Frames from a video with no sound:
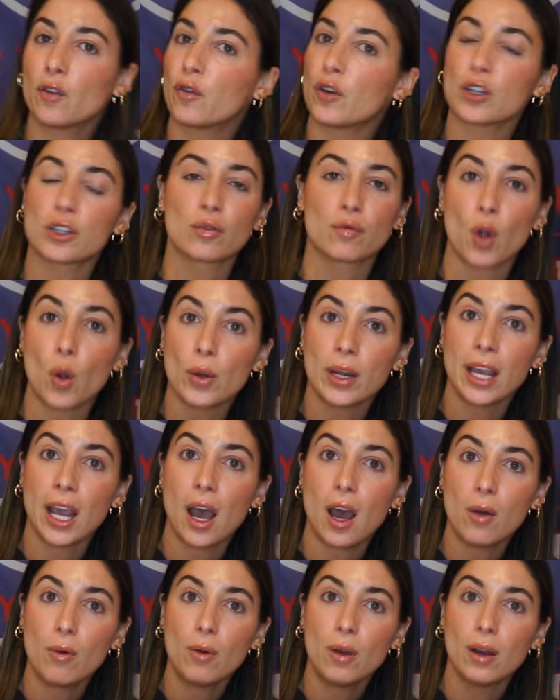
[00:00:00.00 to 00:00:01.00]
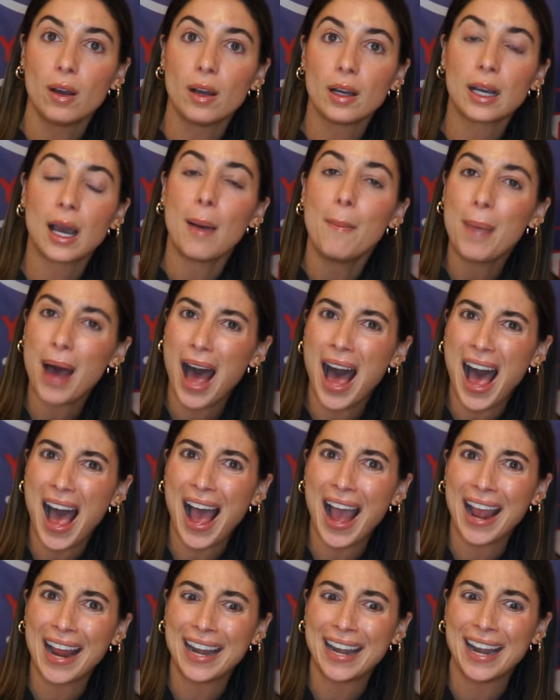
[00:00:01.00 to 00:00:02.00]
first rodeo. Come
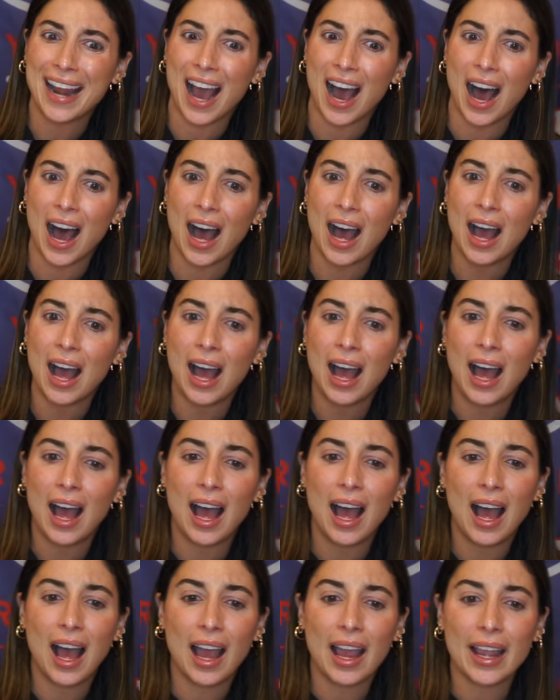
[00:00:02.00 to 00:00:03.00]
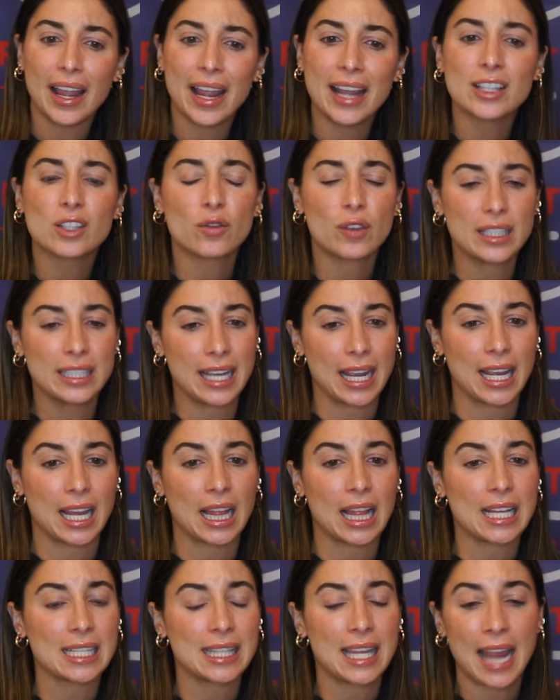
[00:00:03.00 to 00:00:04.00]
on! It's
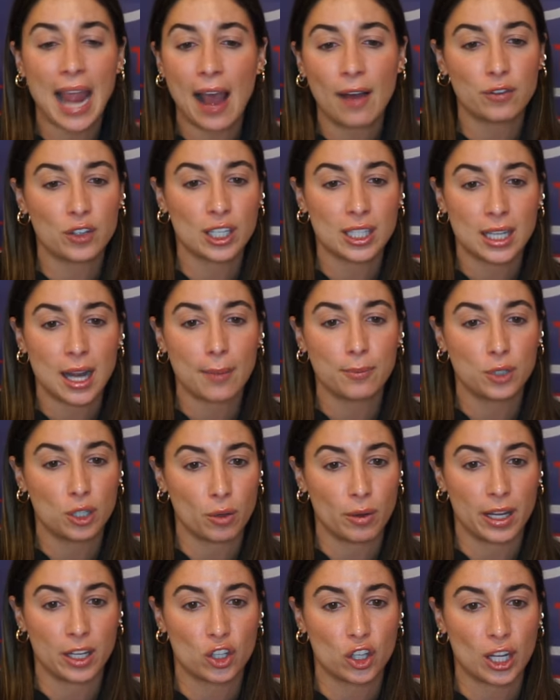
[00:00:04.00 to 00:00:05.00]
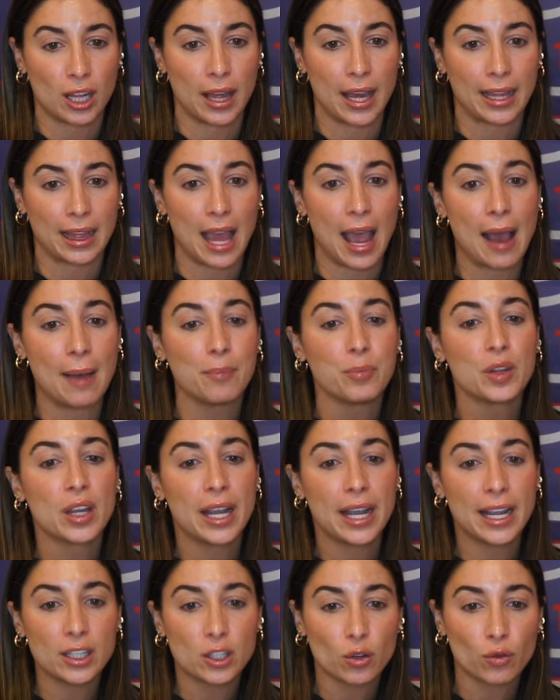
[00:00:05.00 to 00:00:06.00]
ridiculous. They have to stop doing shit like that.
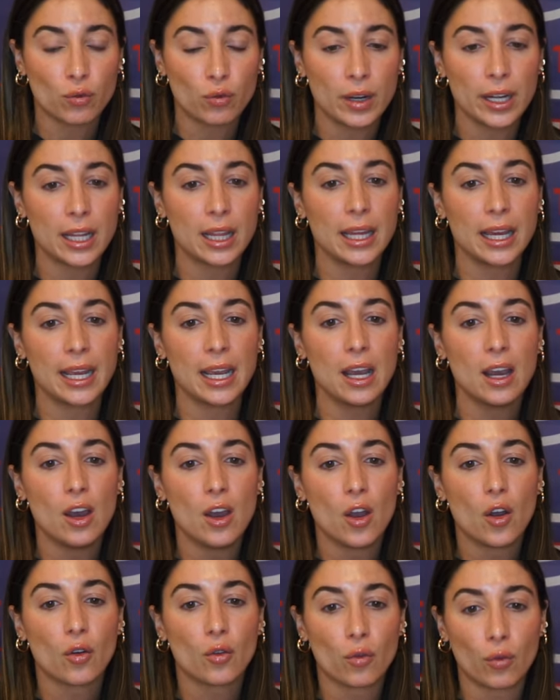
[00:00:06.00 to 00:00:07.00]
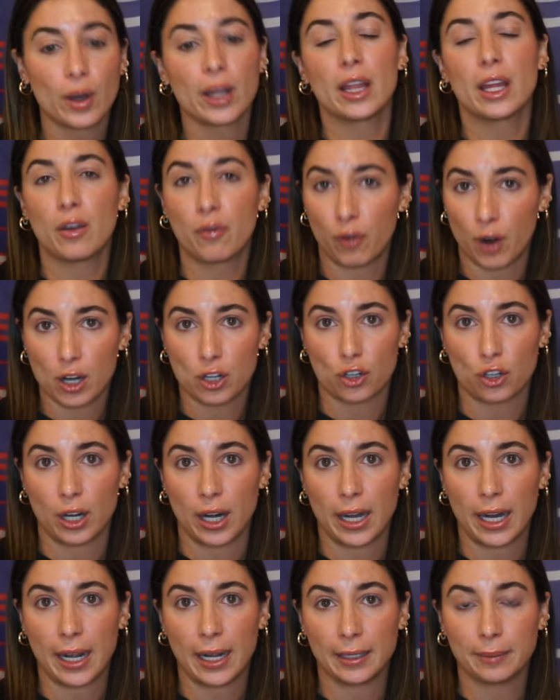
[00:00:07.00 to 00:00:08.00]
It's really, really
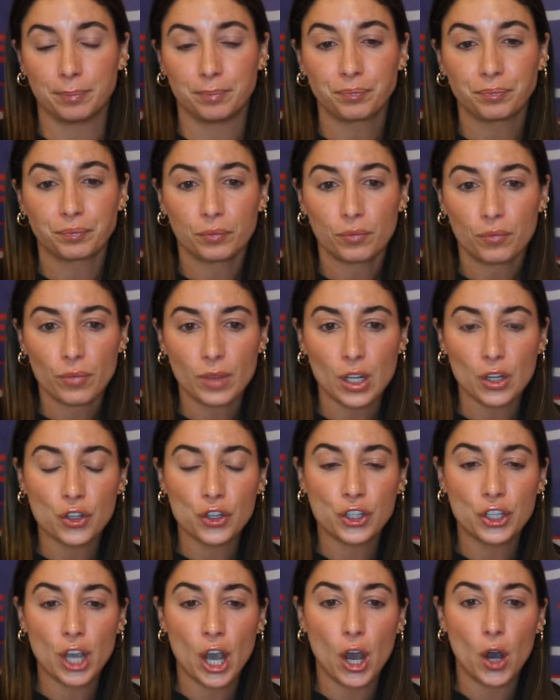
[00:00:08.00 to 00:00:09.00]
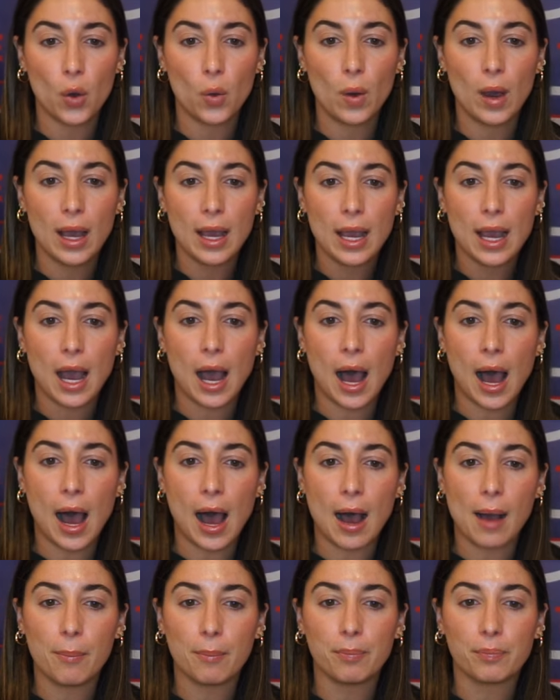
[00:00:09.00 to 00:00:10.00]
frustrating. So
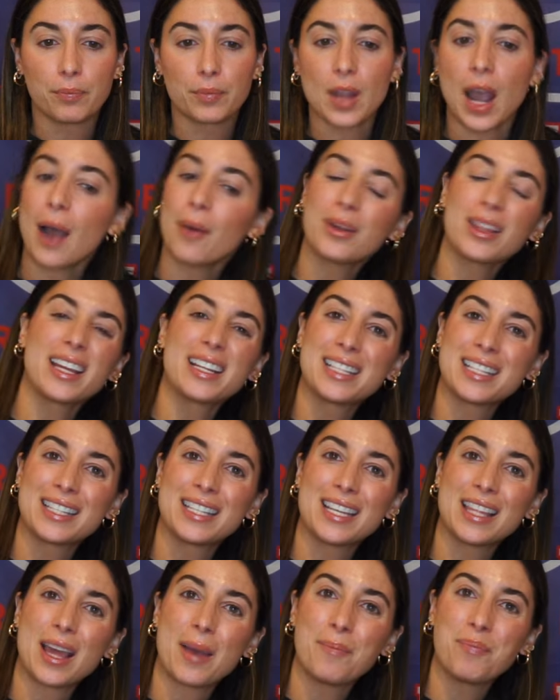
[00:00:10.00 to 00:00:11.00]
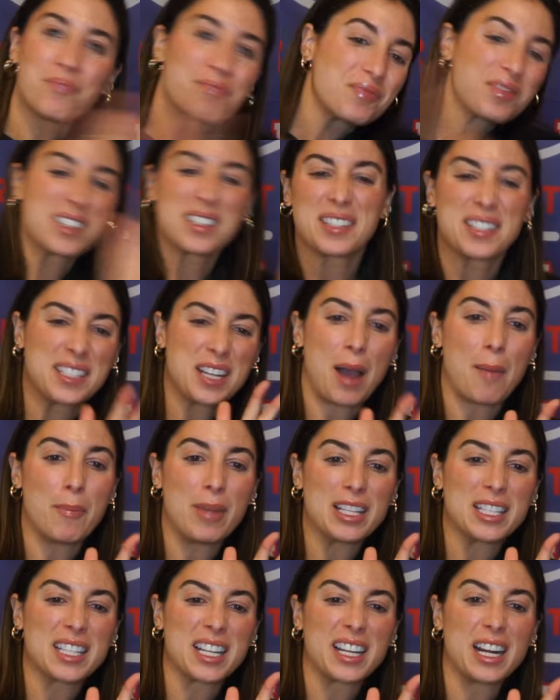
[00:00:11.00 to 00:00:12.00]
I would like to see them stop
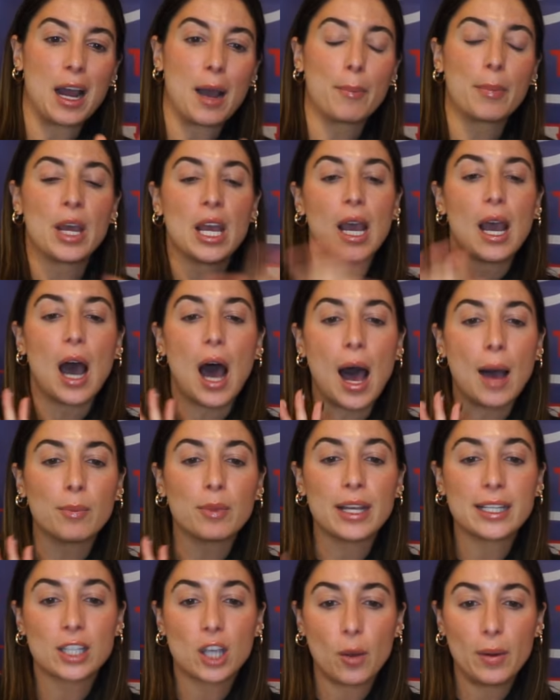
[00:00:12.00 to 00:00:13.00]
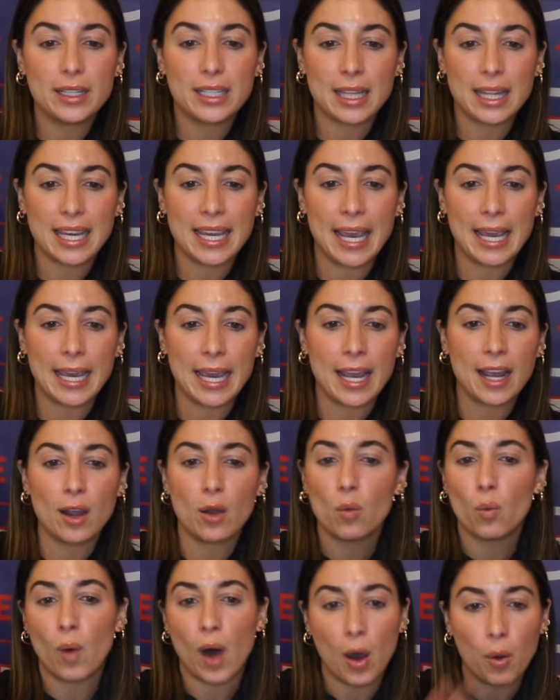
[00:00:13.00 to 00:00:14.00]
messing it up. Let's go into the
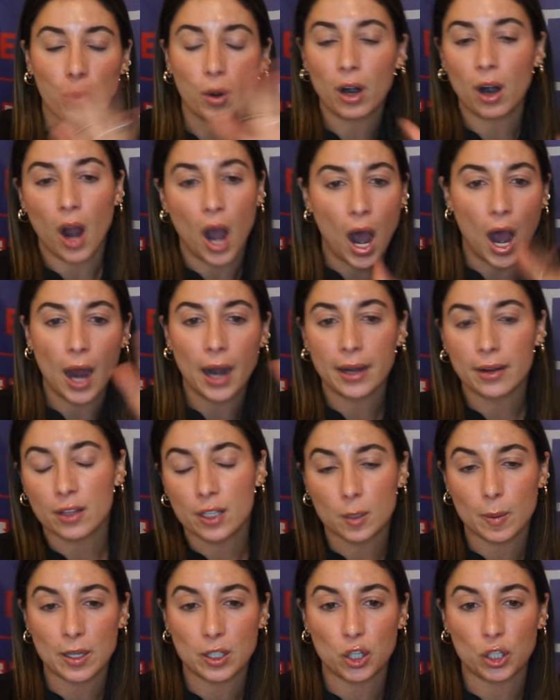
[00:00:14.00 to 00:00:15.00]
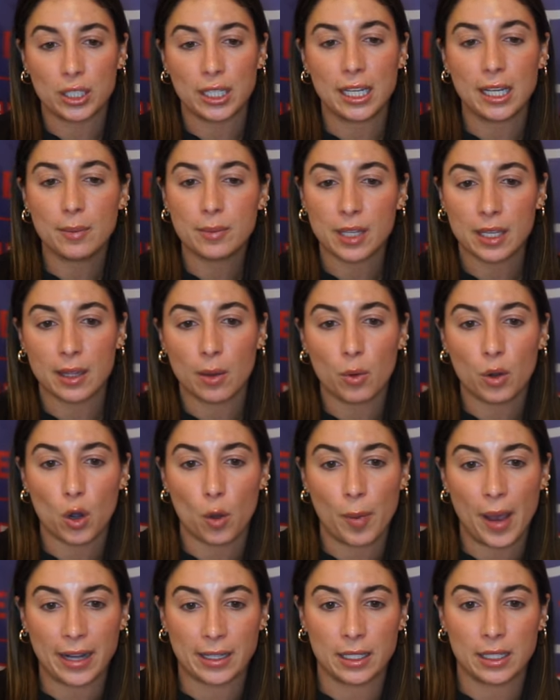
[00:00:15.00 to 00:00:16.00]
kicking while we're on special teams, and then we'll go
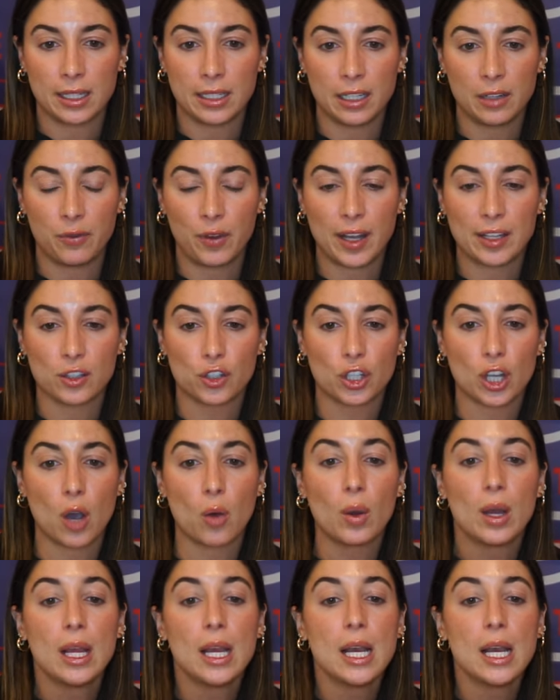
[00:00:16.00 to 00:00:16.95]
back to the defense. So